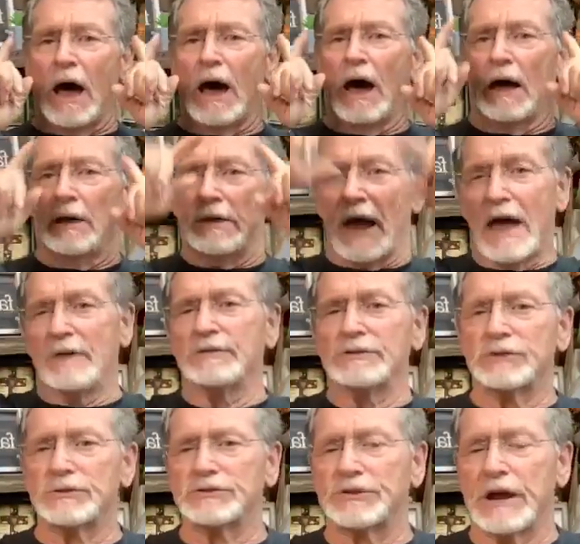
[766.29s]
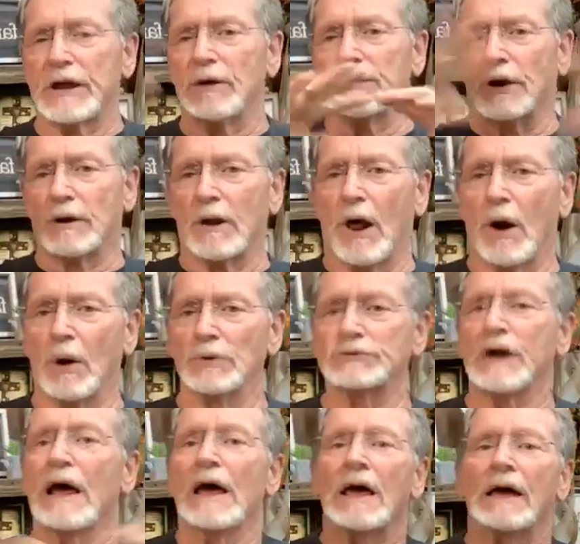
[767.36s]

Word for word: uh, The heavens are sealed, they're closed,